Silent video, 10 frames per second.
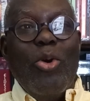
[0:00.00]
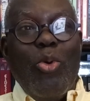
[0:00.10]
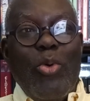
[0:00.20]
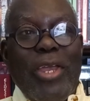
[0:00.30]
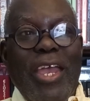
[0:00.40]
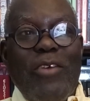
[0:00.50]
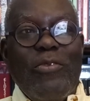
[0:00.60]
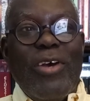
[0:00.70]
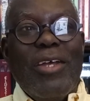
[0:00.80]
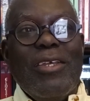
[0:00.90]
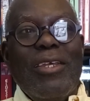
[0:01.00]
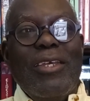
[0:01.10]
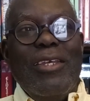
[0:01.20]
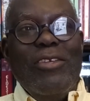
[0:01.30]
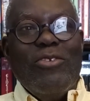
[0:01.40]
whoever
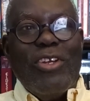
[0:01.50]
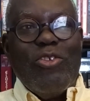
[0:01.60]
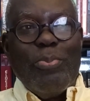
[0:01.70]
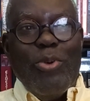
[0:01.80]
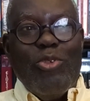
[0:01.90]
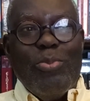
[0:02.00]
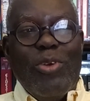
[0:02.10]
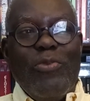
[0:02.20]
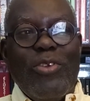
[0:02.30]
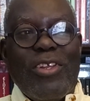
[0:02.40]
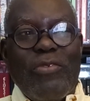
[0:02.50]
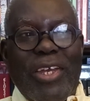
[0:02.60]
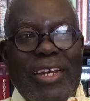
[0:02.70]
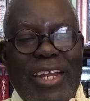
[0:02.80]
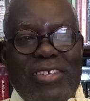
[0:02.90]
is responsible for the
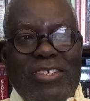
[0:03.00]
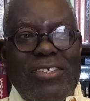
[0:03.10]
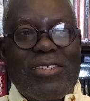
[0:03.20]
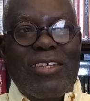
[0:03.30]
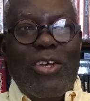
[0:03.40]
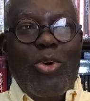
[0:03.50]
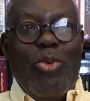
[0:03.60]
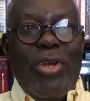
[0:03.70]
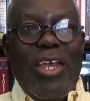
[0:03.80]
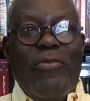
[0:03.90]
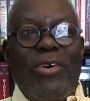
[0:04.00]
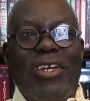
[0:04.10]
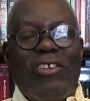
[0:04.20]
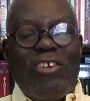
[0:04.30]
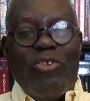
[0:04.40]
finances, whoever
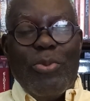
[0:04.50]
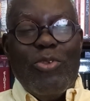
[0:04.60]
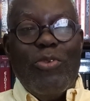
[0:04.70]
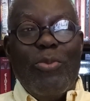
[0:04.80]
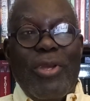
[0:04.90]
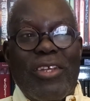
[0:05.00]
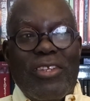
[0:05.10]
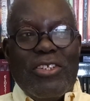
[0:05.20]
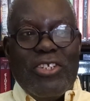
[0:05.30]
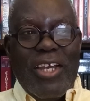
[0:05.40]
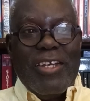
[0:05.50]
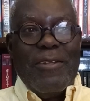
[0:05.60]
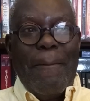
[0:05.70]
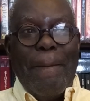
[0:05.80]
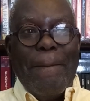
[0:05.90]
is responsible for making the check,
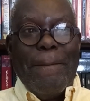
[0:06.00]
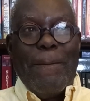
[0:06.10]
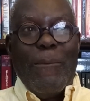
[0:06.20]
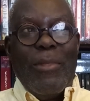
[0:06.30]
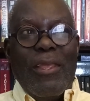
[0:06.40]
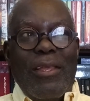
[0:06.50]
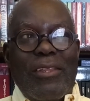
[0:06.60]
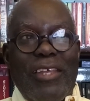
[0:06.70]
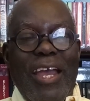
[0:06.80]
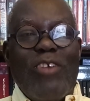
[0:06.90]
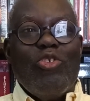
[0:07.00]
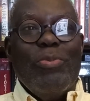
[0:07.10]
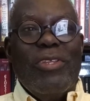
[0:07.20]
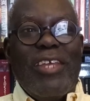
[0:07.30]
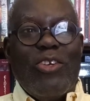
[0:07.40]
there has to
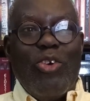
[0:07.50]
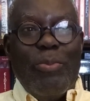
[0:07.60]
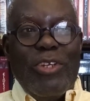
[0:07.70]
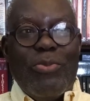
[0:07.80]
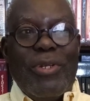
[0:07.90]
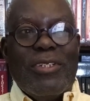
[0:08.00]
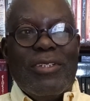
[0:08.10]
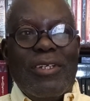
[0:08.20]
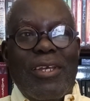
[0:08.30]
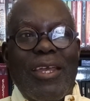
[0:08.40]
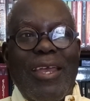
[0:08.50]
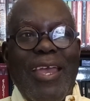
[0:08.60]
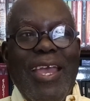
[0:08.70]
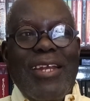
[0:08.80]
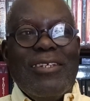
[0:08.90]
be that commitment.
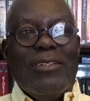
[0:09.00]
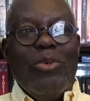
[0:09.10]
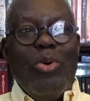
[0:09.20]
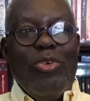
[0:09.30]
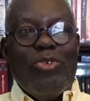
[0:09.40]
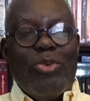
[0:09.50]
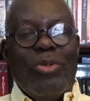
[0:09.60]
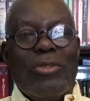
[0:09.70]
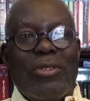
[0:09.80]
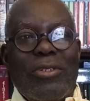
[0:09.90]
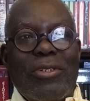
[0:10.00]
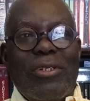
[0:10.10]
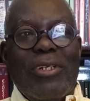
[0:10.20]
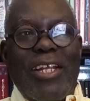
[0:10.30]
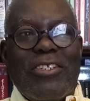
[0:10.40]
And also,
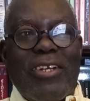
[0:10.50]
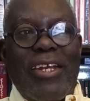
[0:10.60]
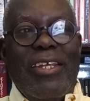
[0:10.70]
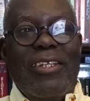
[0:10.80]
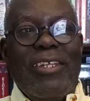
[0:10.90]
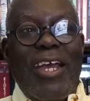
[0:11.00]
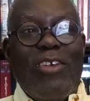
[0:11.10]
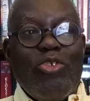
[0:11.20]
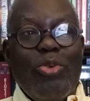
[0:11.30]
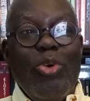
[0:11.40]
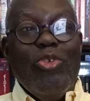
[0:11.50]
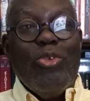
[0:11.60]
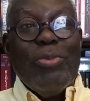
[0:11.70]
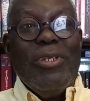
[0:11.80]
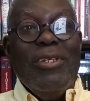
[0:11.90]
laterally, there has to also
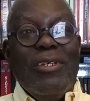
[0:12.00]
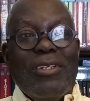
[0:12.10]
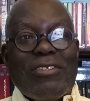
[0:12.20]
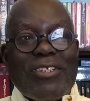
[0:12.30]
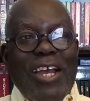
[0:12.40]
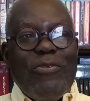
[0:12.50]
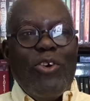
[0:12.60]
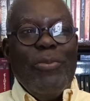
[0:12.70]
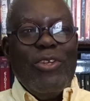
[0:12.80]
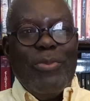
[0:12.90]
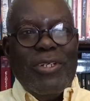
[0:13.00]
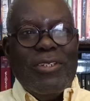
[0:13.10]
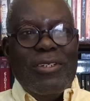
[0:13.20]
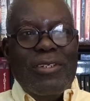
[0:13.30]
be staff commitment